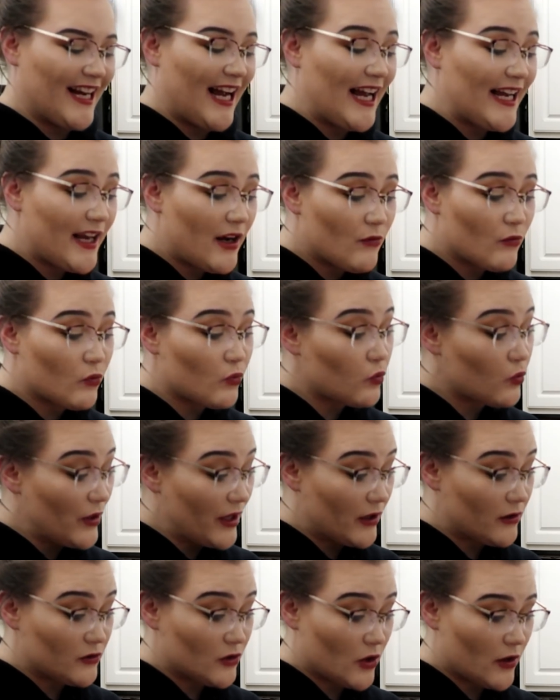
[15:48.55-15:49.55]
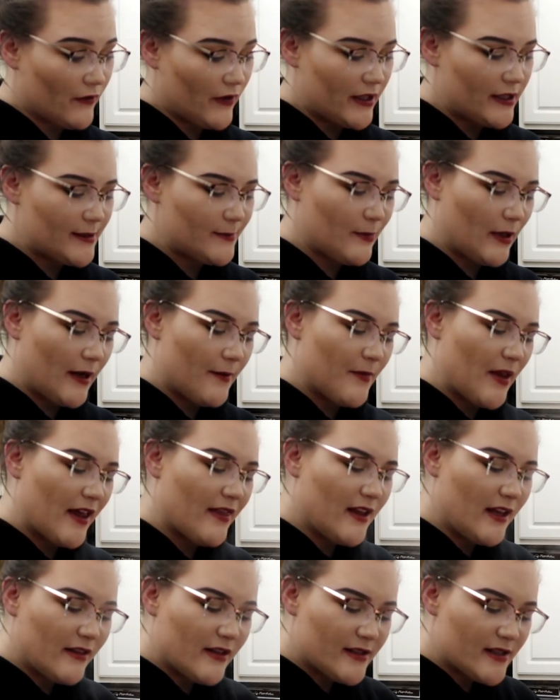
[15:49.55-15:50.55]
Like I get real nervous, but I
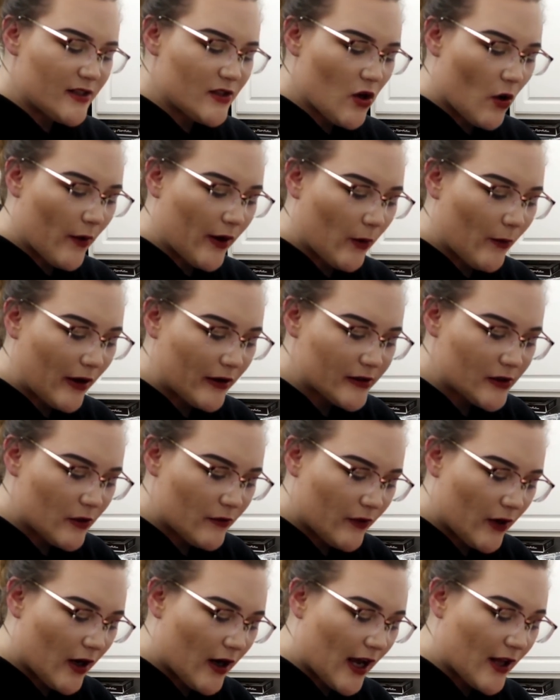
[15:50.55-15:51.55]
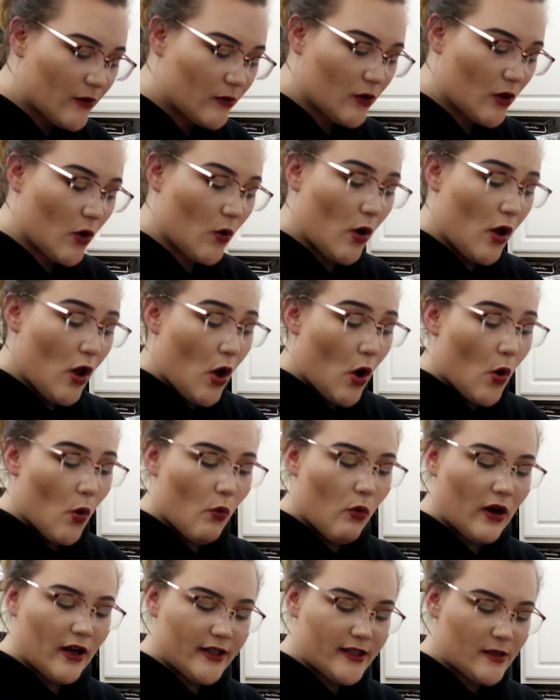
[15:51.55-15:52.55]
think this is going well so far. I don't know
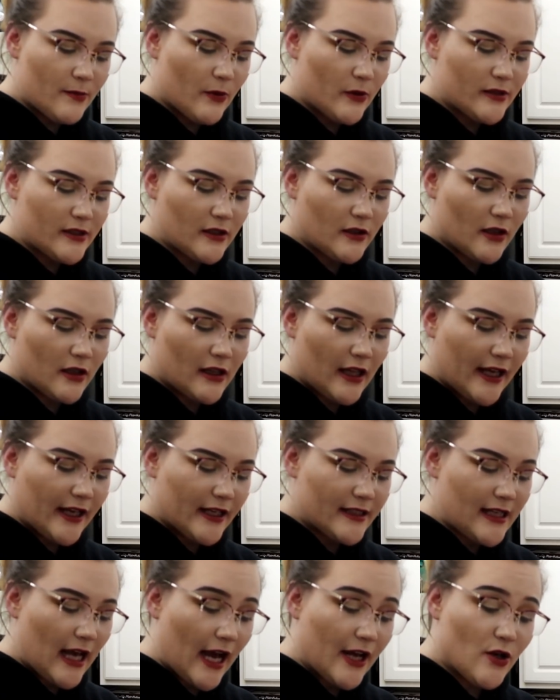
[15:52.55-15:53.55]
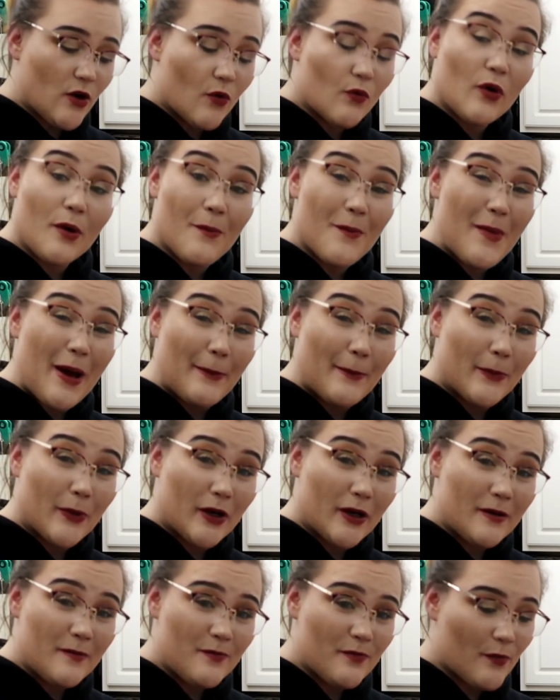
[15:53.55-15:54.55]
what it's supposed to look like because I don't
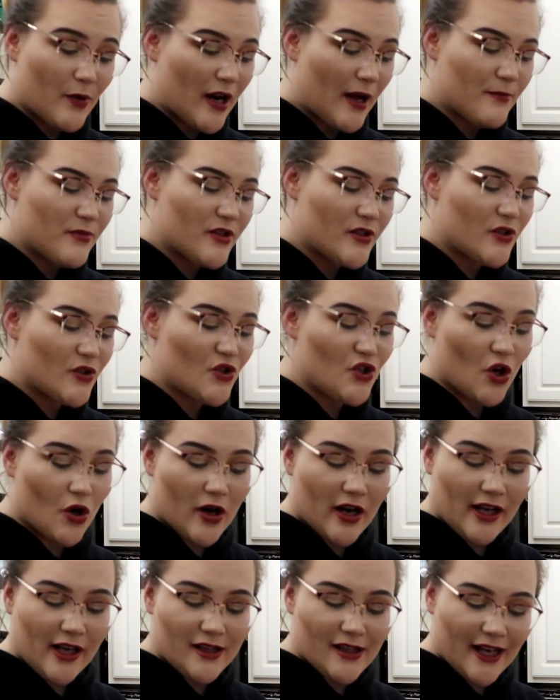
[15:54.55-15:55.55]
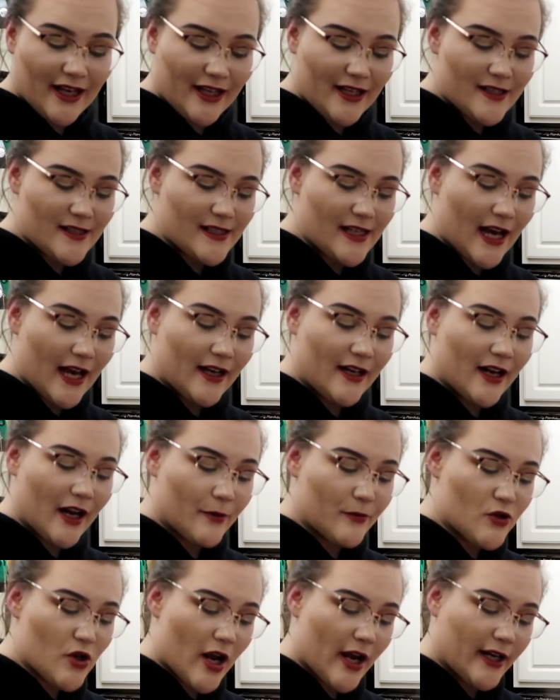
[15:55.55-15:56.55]
remember, but I'm just stirring it like it said and
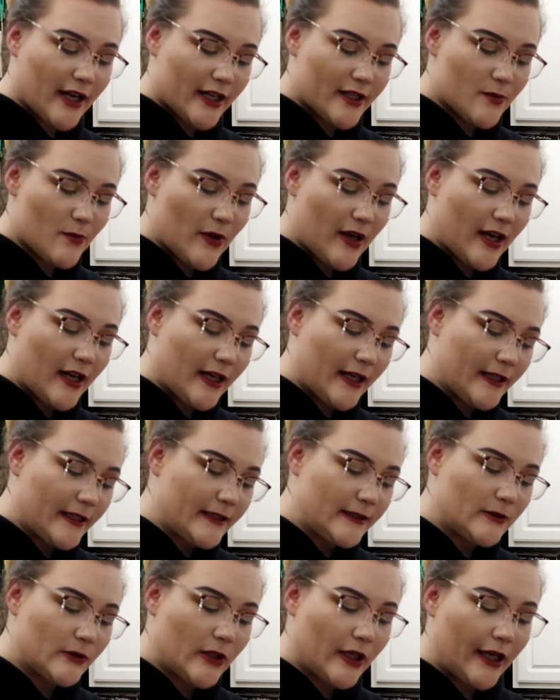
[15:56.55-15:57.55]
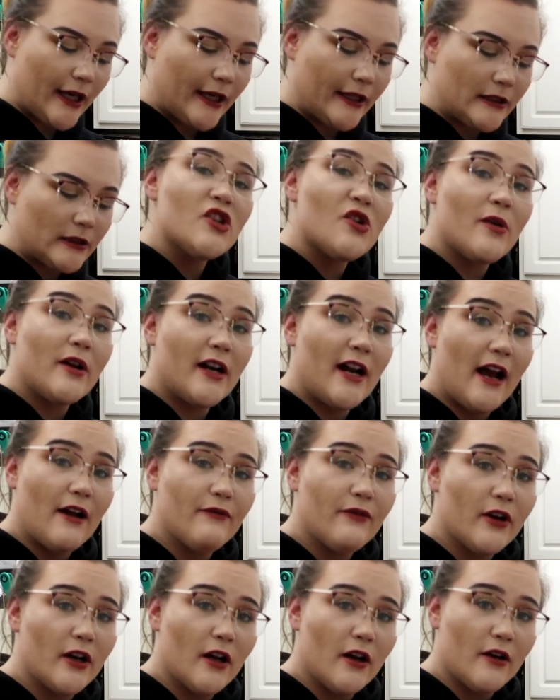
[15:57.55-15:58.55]
I'm trying not to panic, okay? So in an
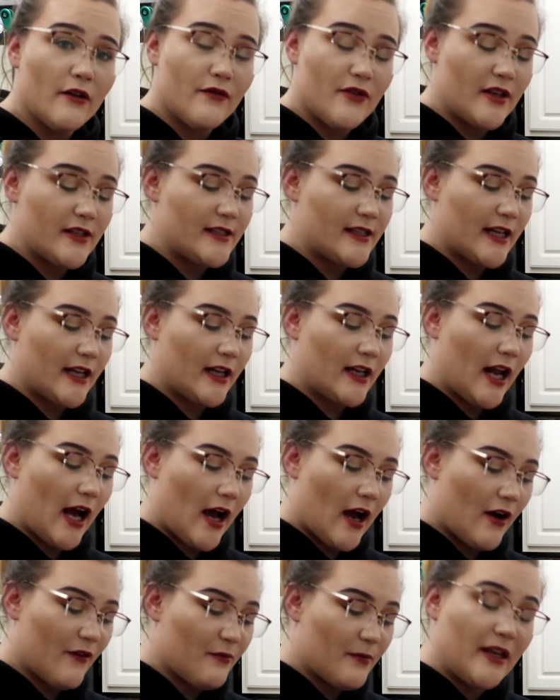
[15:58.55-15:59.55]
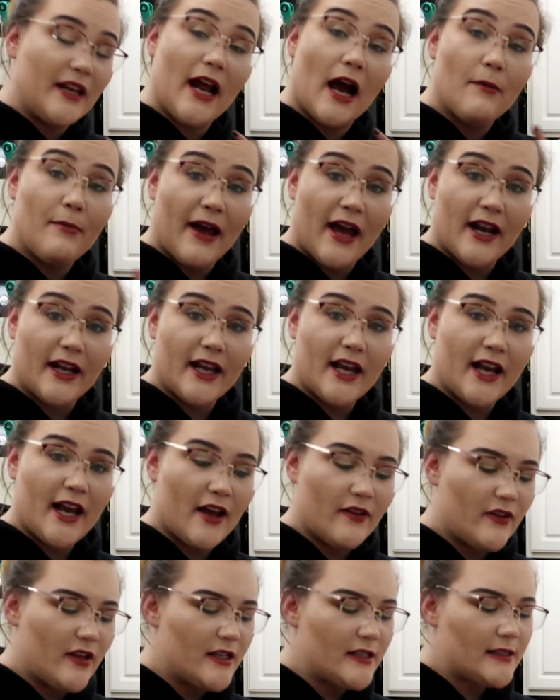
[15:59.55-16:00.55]
effort of this thing not, of me not panicking
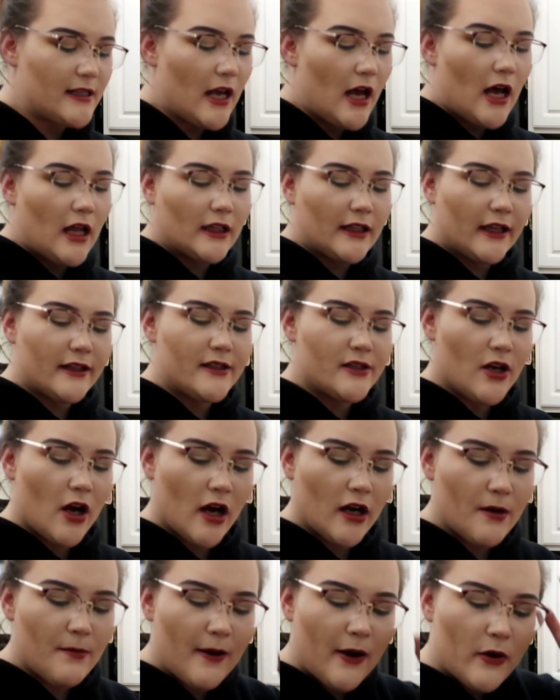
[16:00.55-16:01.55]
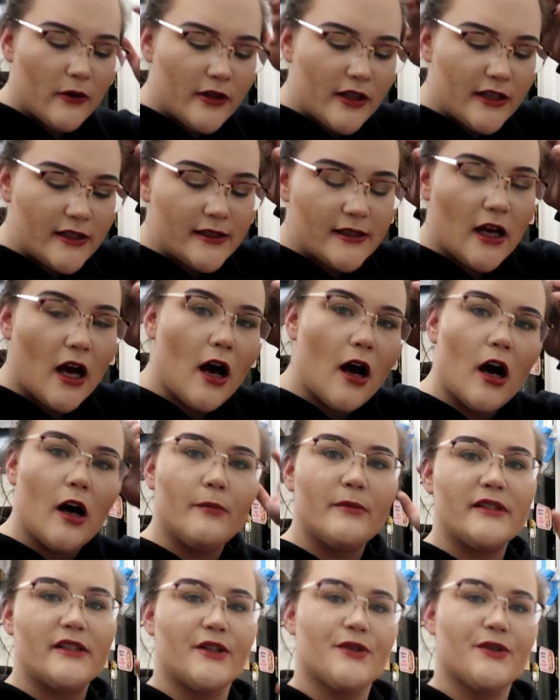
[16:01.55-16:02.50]
at this, let's talk about this um,